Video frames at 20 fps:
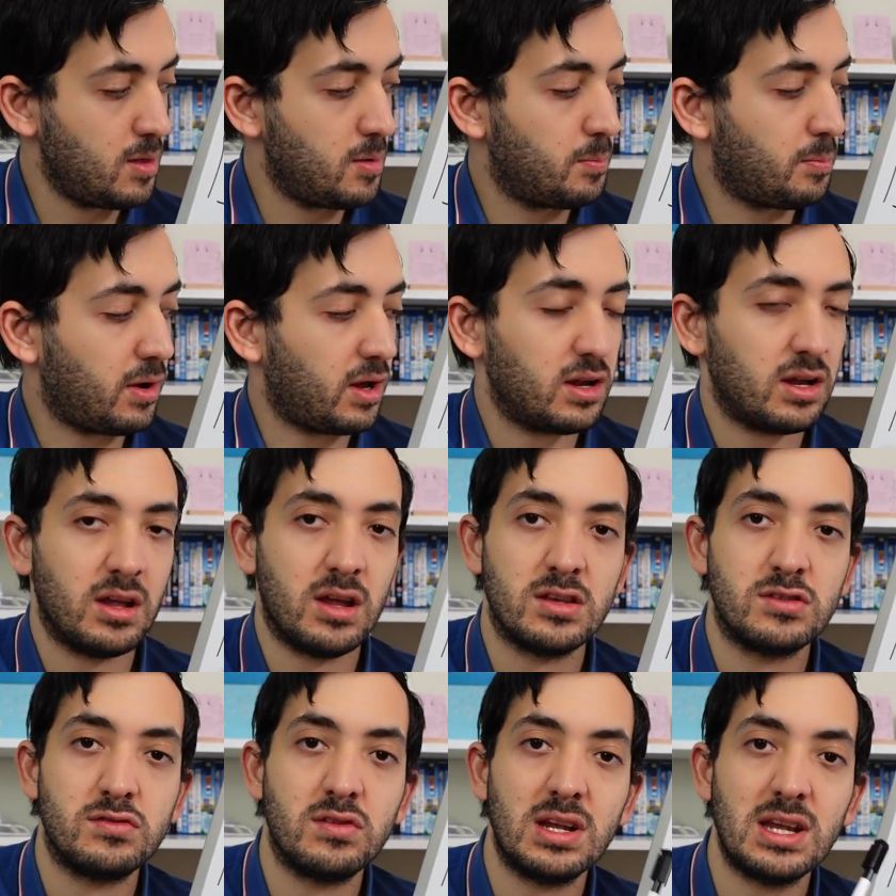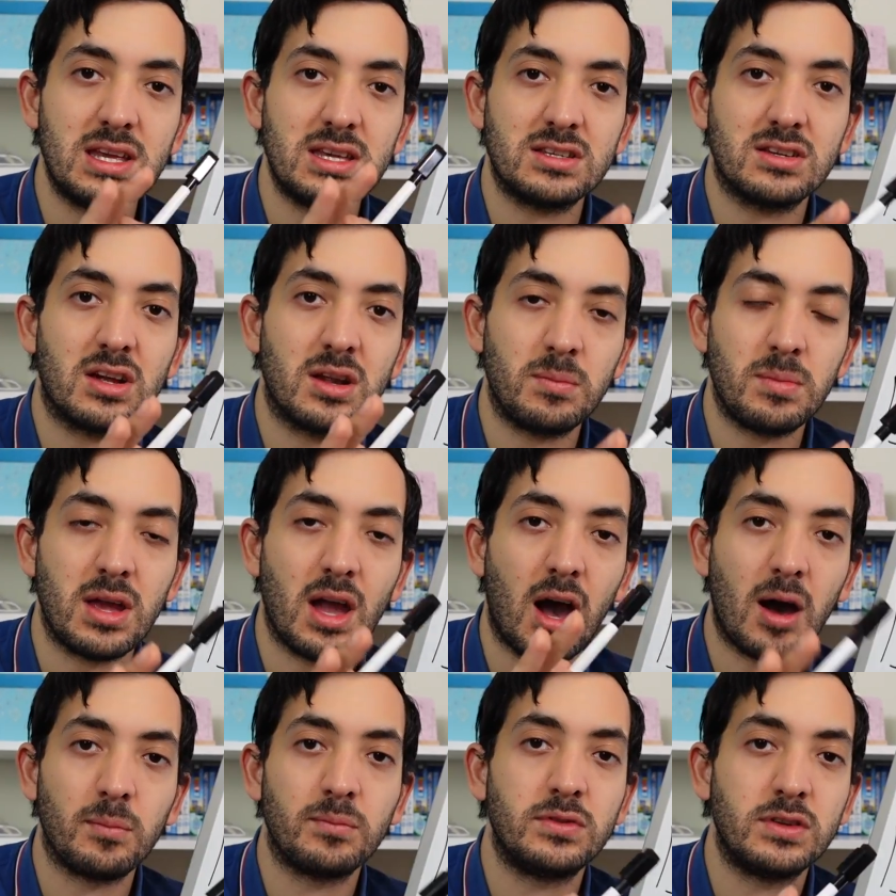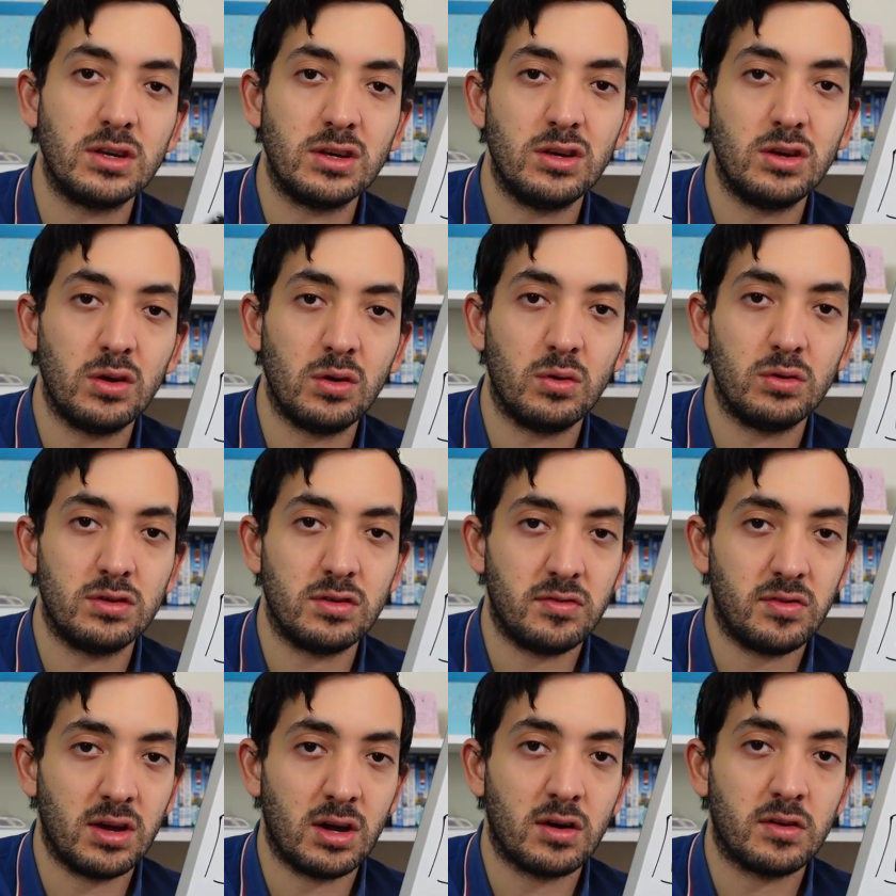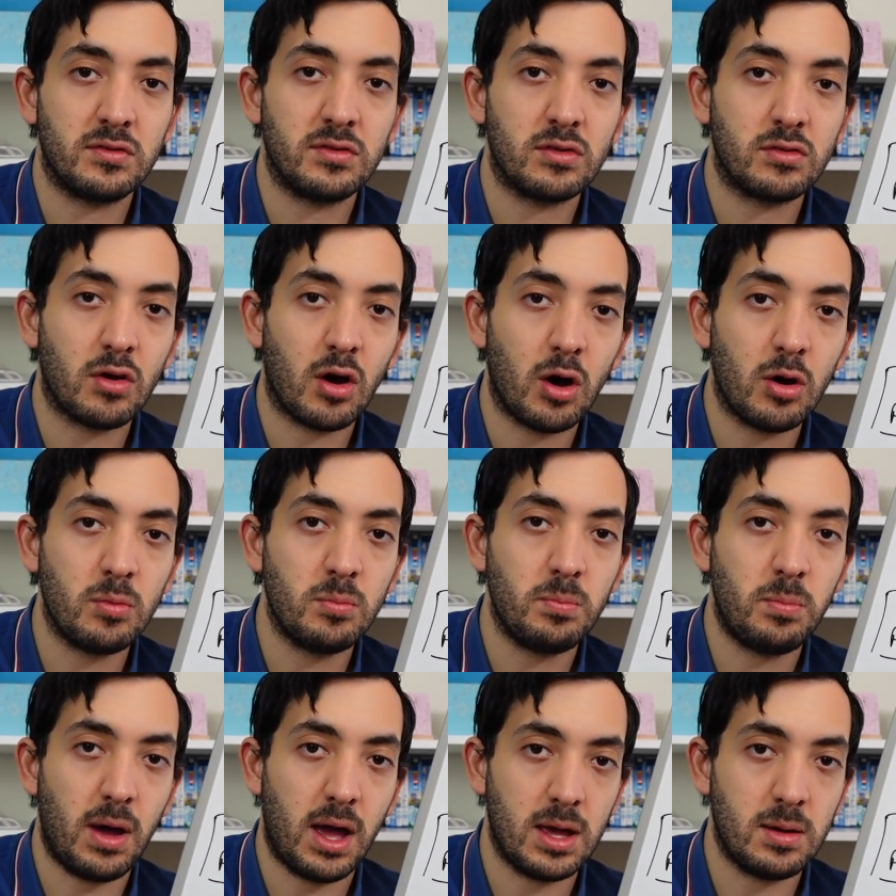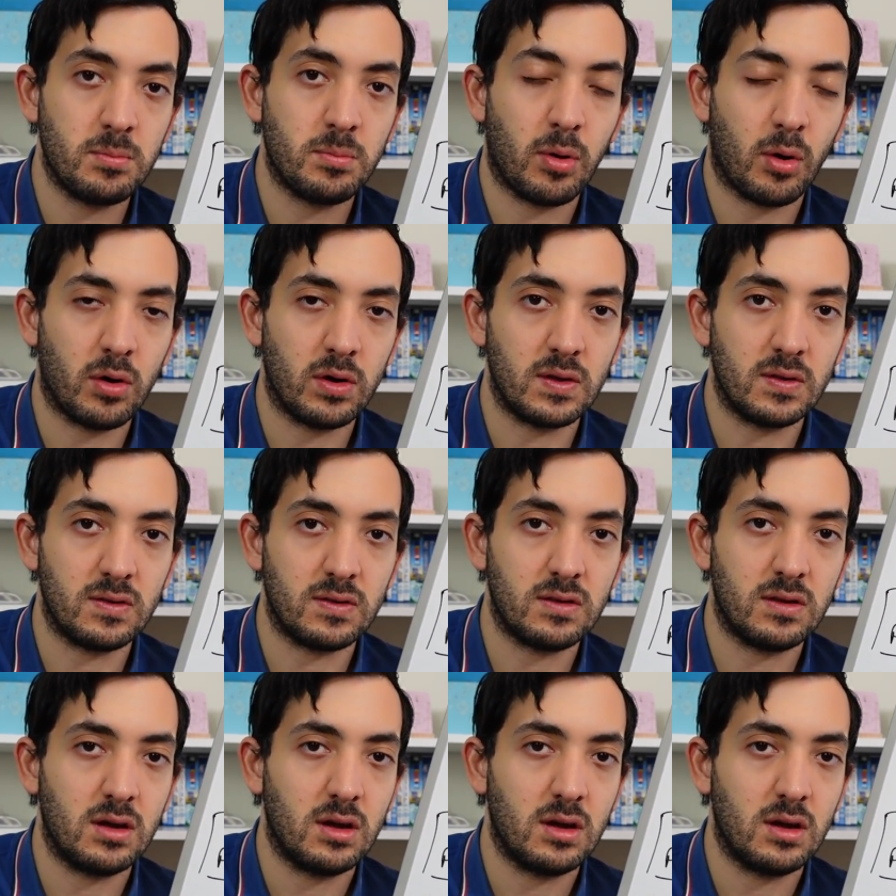but it's really going to be up to you to think of your own pain points.